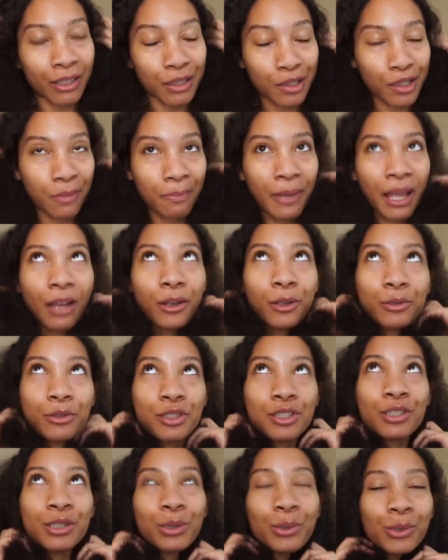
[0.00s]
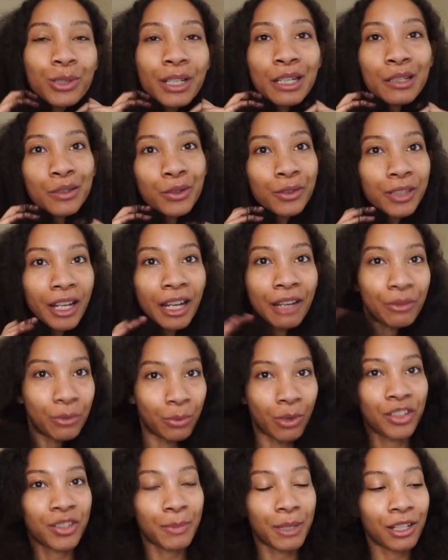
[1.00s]
It's about 2 days old. I haven't
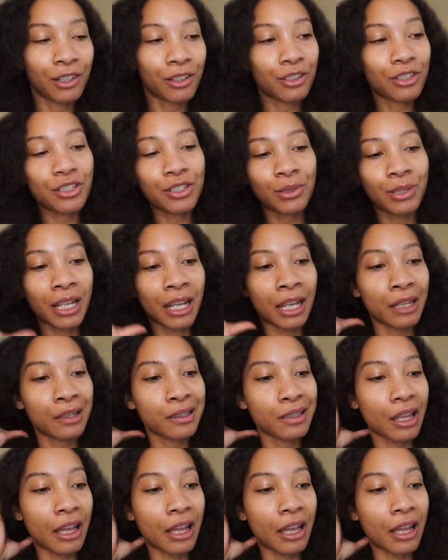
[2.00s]
washed my hair in 2 days,